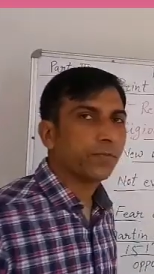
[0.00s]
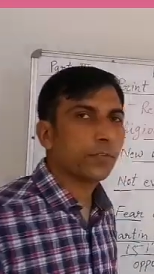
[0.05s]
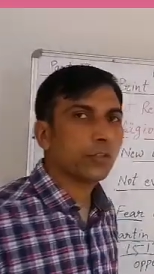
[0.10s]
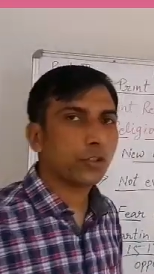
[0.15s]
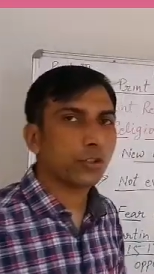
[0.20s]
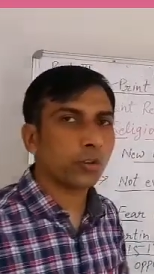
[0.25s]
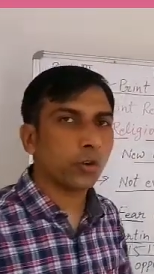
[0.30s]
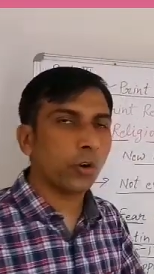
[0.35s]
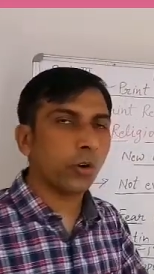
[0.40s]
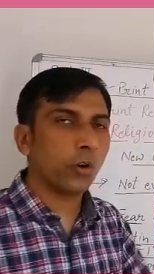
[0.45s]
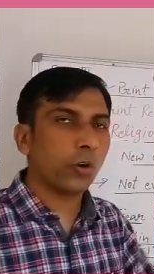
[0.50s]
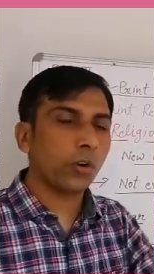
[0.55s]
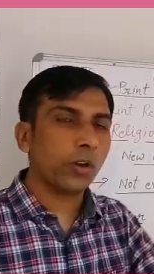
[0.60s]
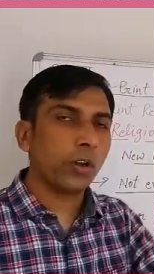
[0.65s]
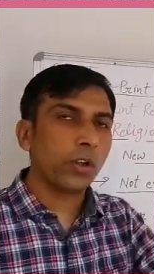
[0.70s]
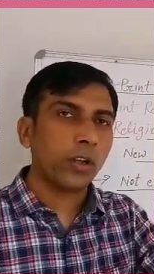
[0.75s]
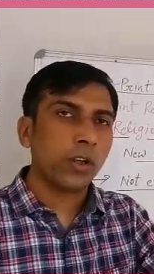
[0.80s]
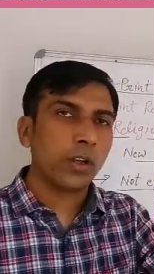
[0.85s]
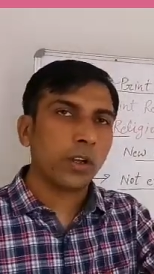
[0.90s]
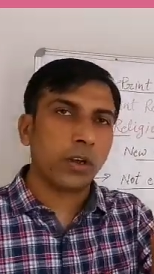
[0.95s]

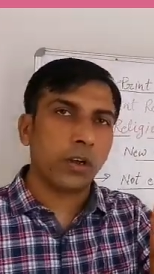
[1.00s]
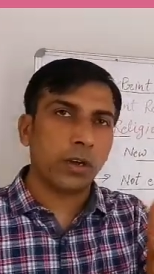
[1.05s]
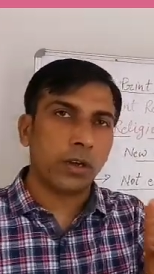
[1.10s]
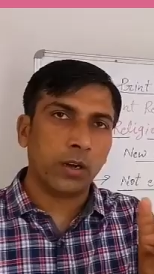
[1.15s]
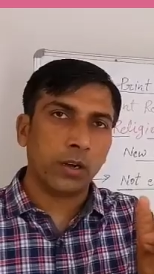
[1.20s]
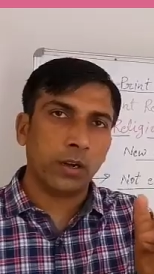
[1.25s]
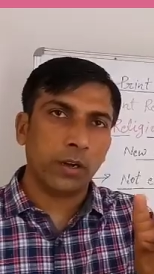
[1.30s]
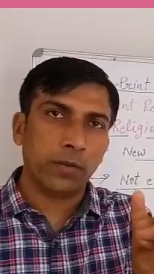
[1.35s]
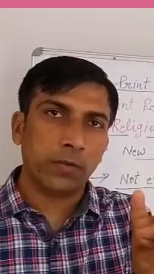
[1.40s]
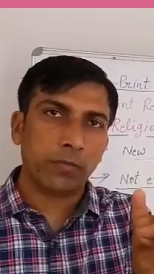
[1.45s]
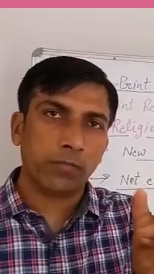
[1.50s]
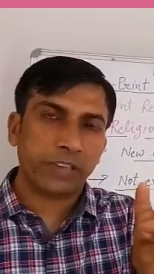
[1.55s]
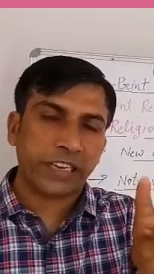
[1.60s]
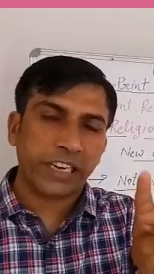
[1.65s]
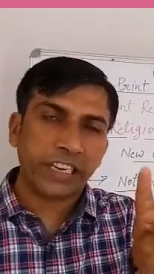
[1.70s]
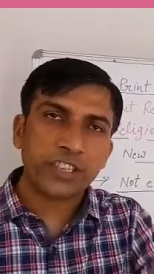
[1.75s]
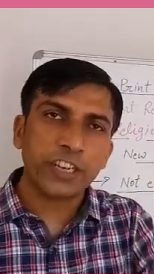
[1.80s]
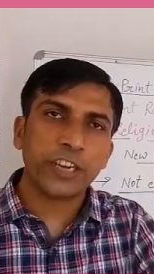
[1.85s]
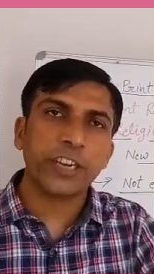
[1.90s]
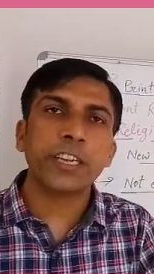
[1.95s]
So
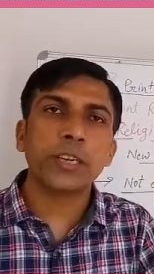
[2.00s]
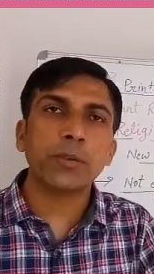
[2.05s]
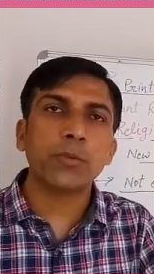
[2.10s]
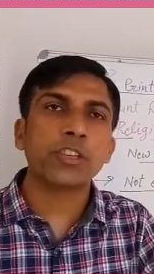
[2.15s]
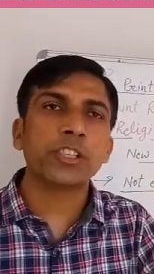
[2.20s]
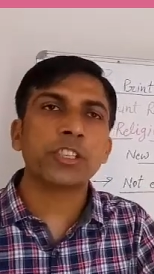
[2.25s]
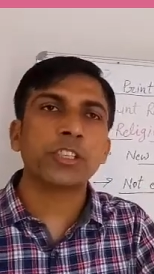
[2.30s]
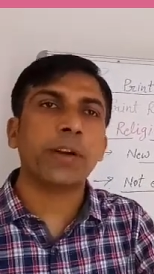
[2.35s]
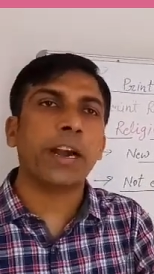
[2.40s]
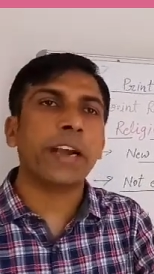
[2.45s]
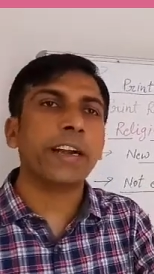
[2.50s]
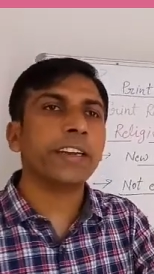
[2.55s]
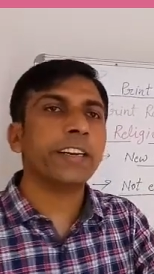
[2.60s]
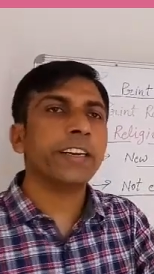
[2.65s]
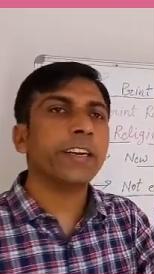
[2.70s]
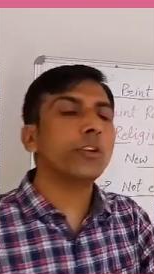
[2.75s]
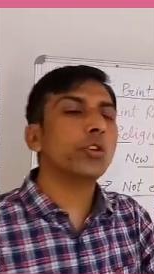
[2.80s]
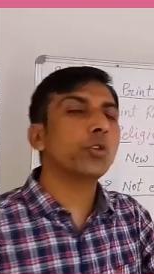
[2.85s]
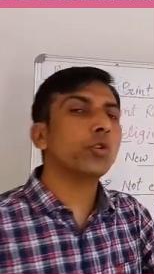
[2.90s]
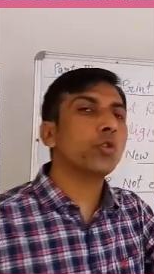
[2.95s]
Christianity was divided
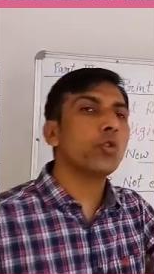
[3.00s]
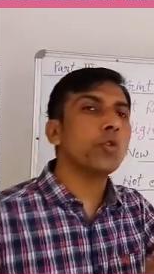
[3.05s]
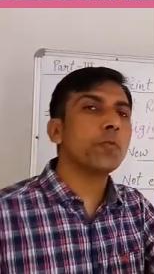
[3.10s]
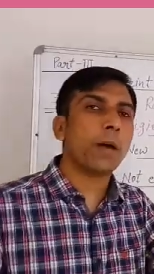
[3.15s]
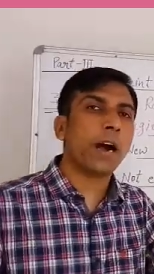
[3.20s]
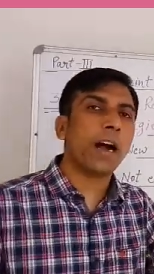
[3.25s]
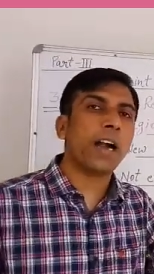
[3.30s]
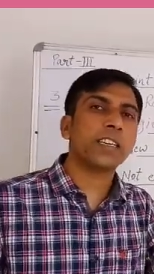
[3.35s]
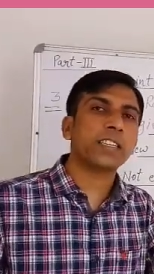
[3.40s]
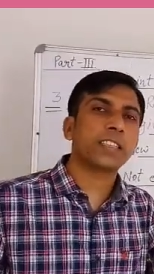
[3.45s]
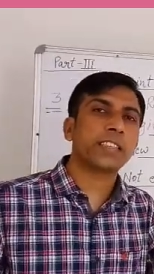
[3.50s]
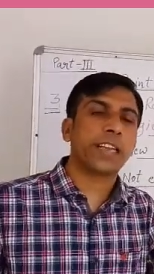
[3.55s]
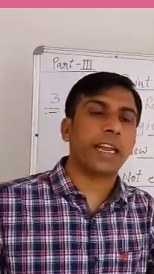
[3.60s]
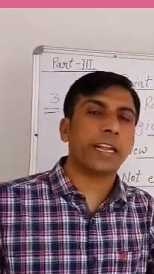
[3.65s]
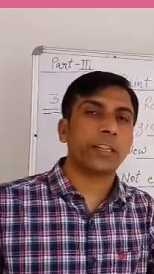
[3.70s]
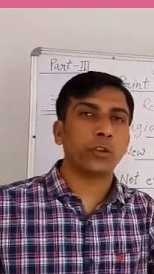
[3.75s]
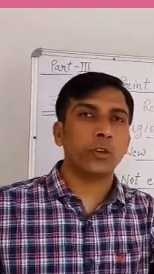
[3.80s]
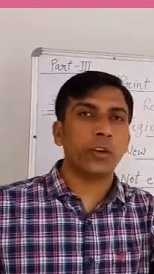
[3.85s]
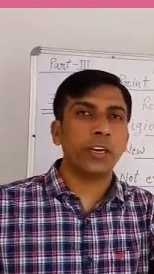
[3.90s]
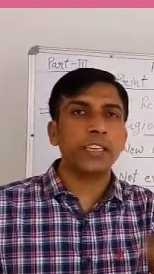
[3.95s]
into two parts,
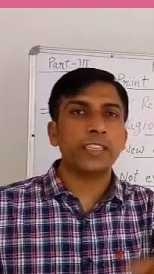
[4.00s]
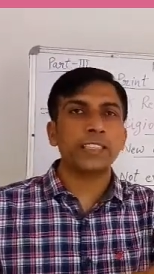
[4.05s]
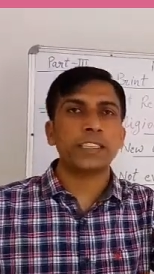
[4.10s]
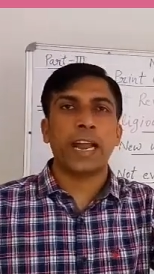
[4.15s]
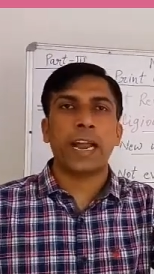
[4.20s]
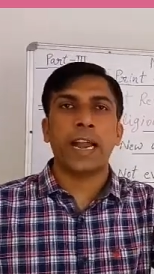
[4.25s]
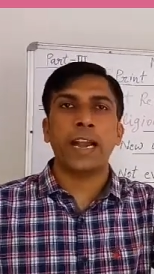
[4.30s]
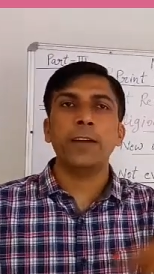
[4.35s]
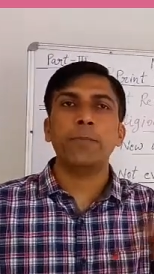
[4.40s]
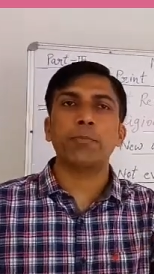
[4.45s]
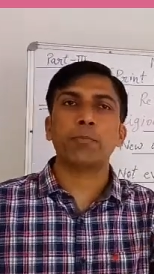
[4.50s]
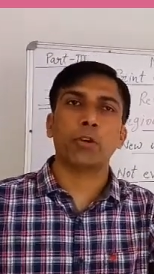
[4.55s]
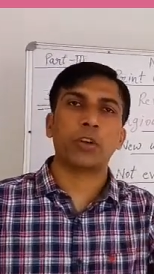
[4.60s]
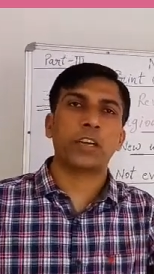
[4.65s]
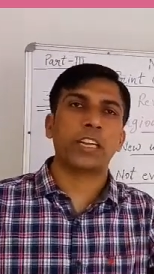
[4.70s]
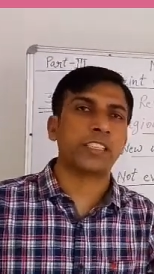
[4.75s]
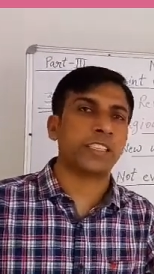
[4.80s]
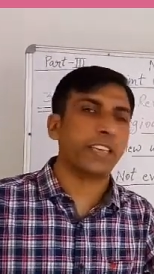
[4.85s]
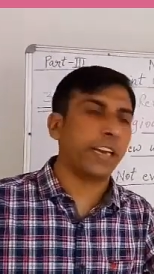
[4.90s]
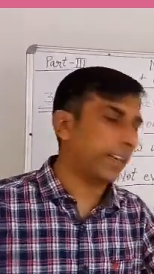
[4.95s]
Catholics and
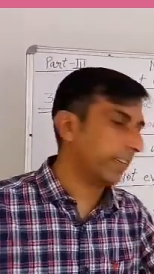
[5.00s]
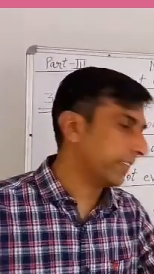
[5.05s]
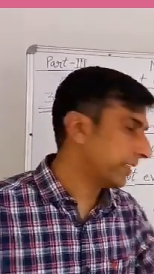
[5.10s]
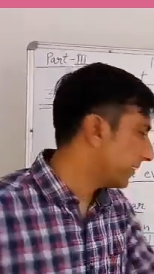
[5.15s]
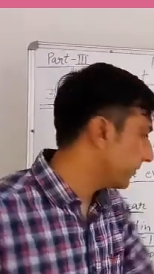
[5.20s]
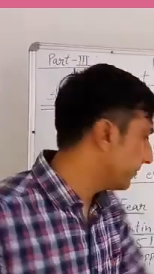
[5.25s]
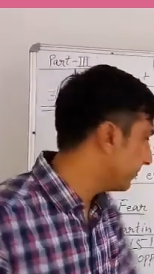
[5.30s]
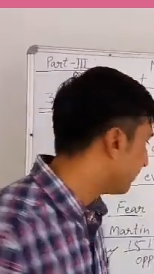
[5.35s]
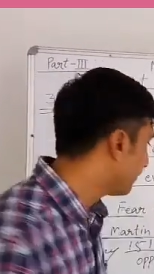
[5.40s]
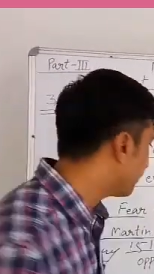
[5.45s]
Protestants.